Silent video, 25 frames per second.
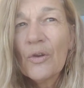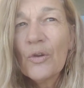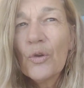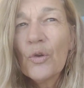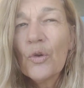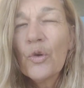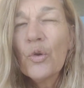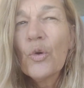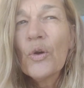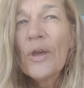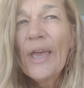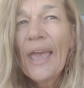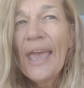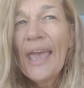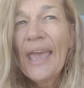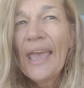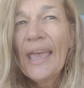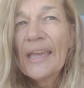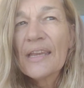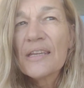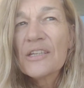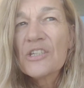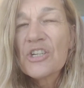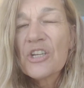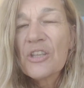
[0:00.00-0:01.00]
look
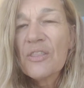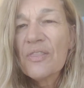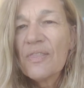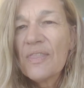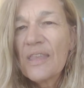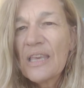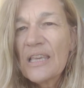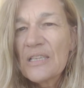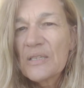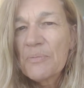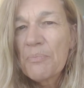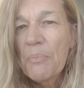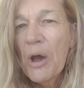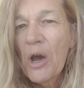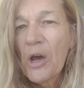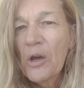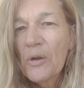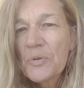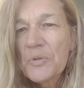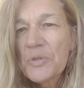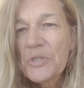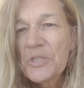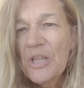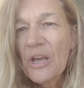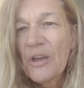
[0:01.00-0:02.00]
at these
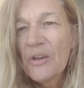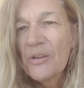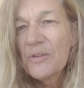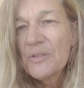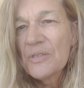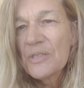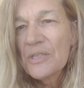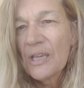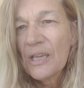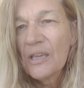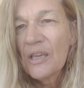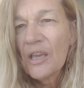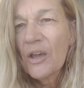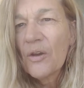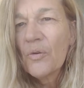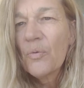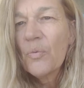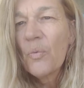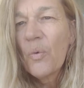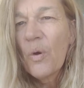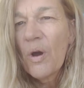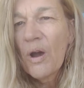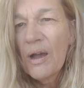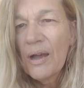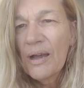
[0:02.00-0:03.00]
milestones and go,
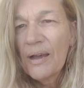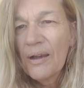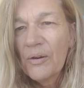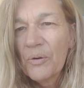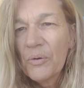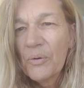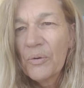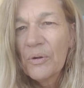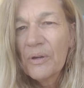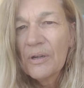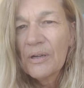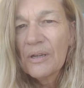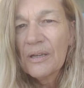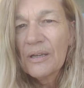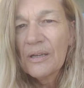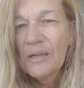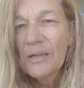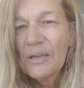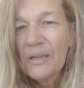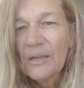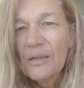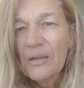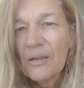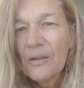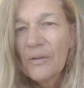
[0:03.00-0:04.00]
wow,
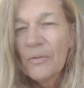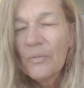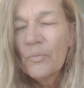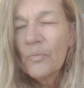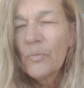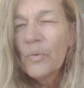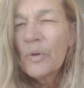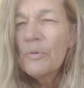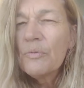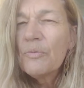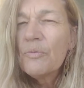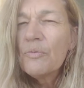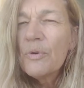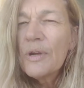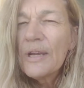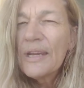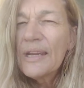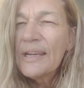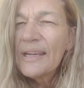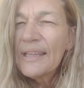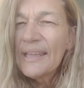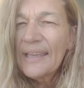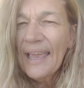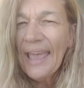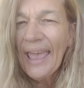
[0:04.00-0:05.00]
we
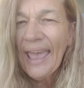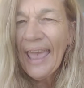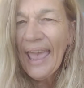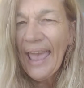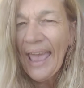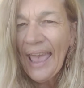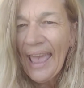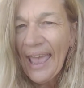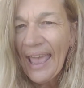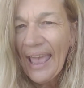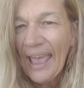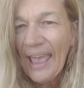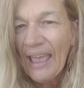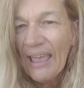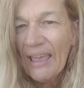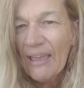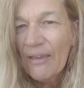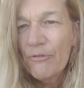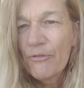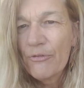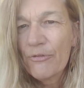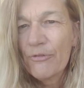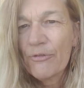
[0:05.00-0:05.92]
really have